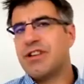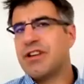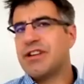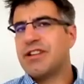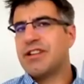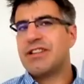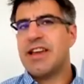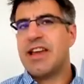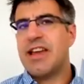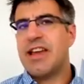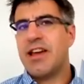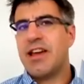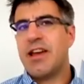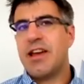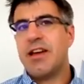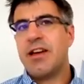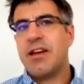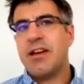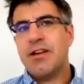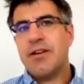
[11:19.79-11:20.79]
You can see
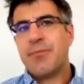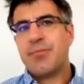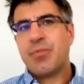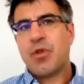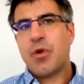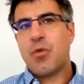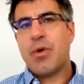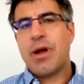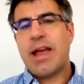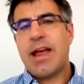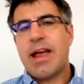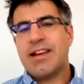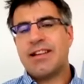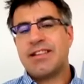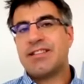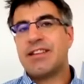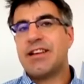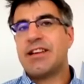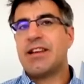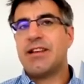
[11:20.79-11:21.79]
here we're
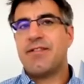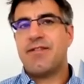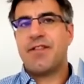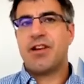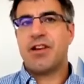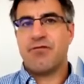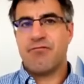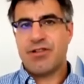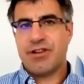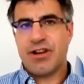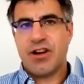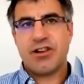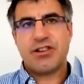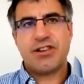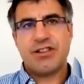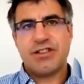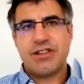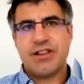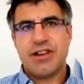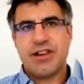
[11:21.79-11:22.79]
getting significant
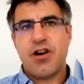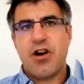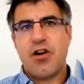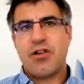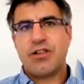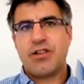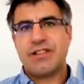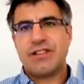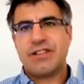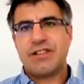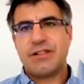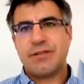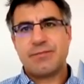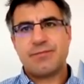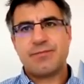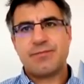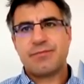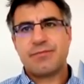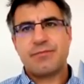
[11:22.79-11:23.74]
reductions in cost,